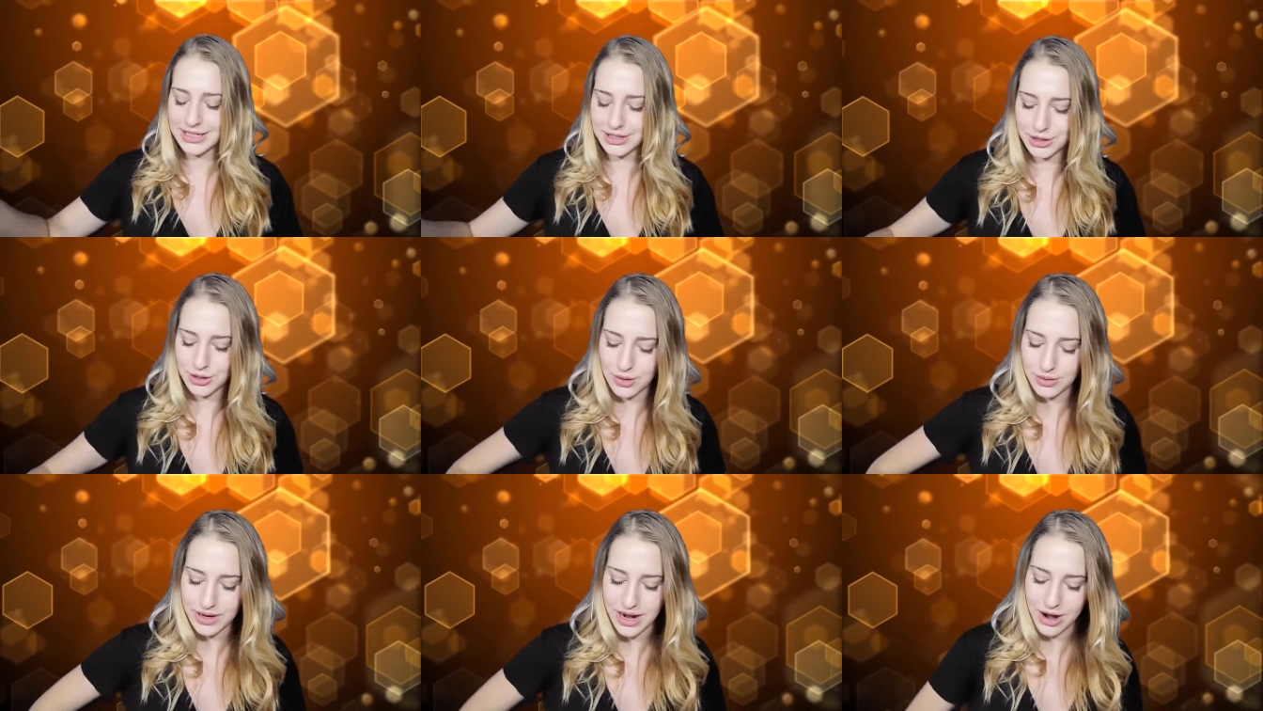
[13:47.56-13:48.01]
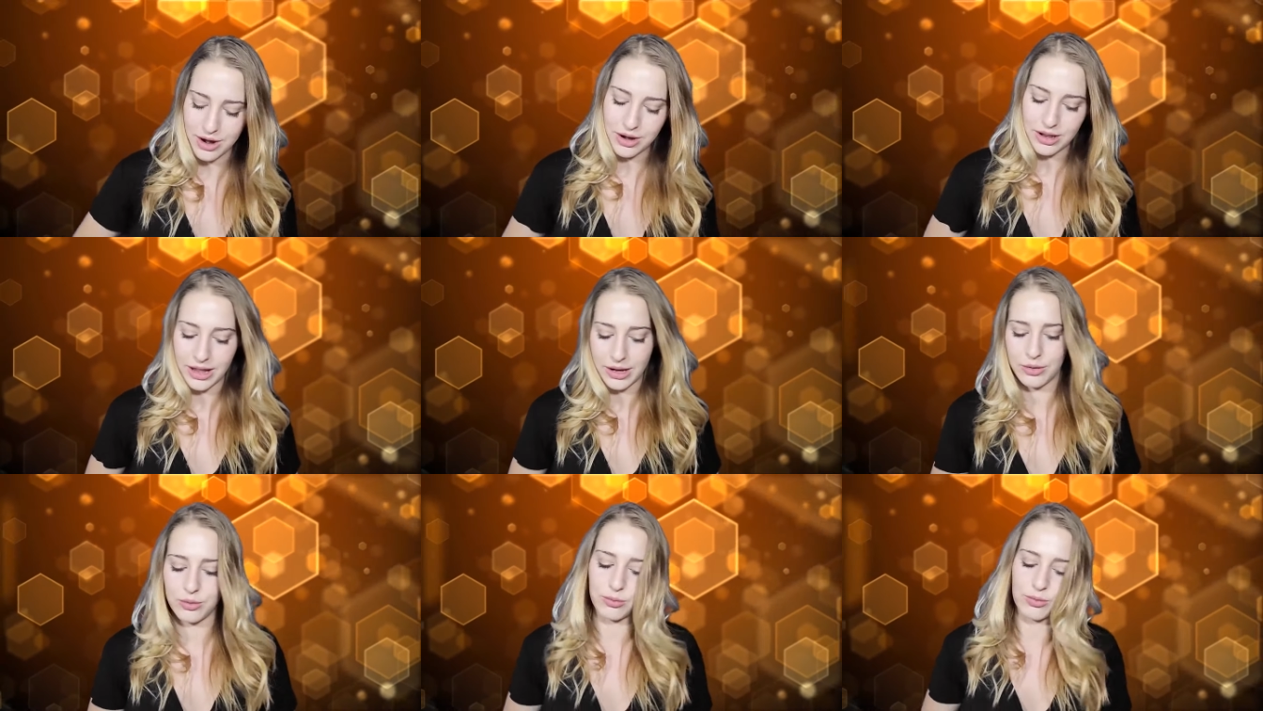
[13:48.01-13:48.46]
had to go down and
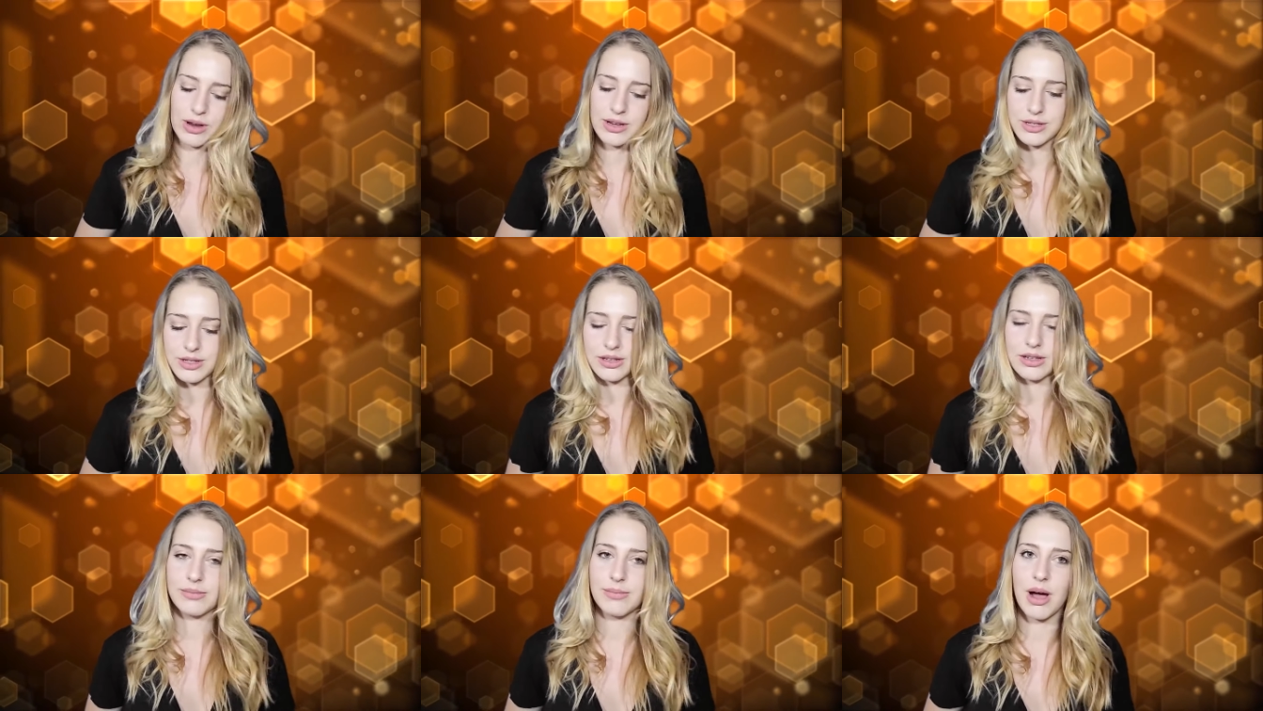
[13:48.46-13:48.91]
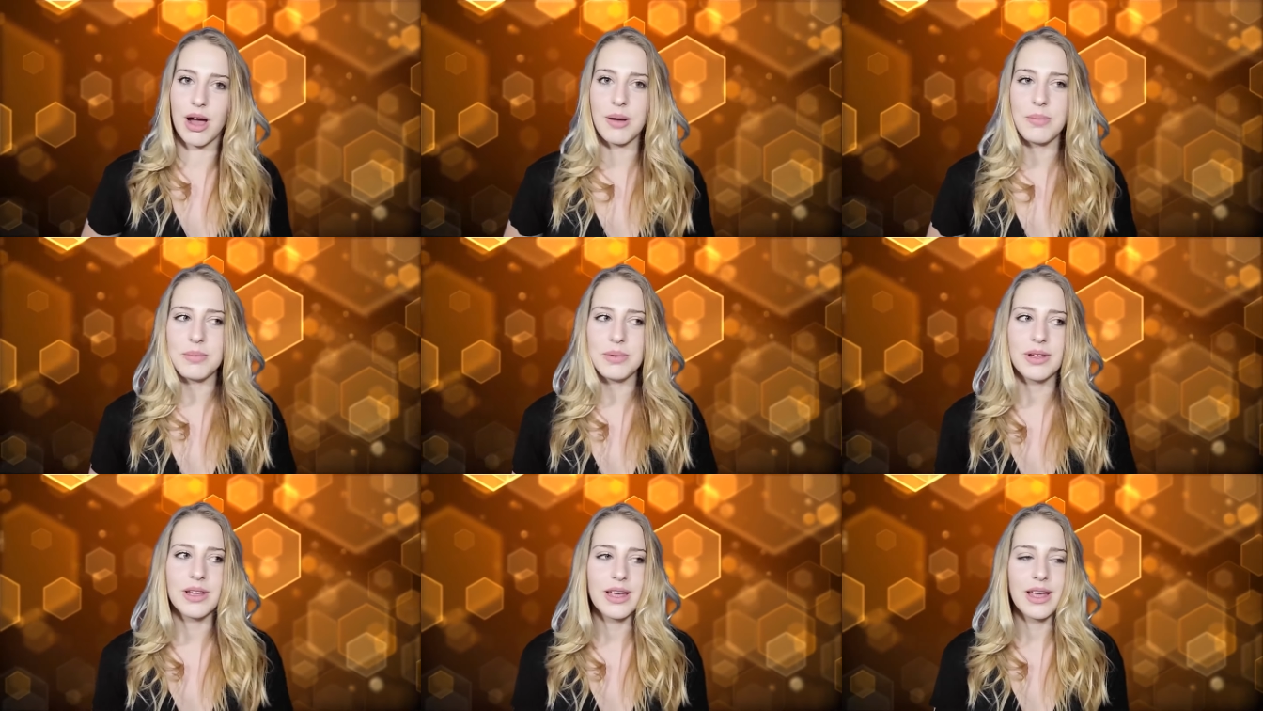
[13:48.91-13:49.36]
like rustle them
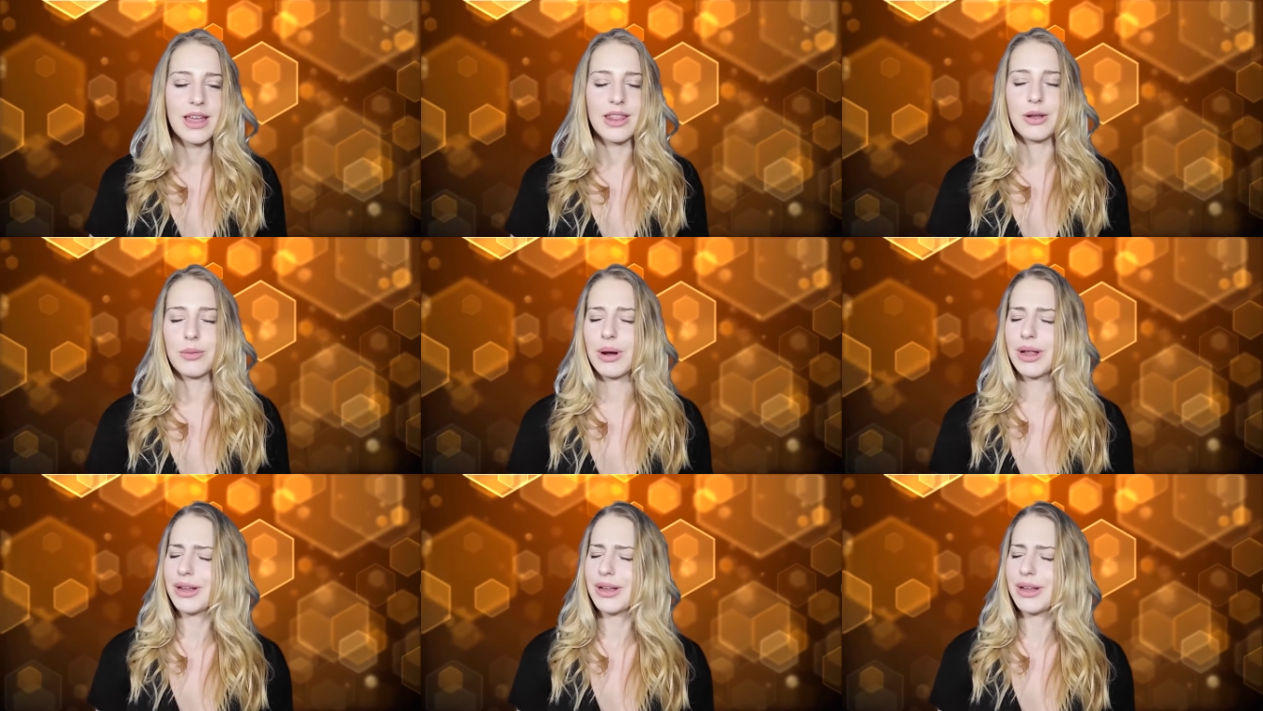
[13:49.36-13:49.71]
up. And they were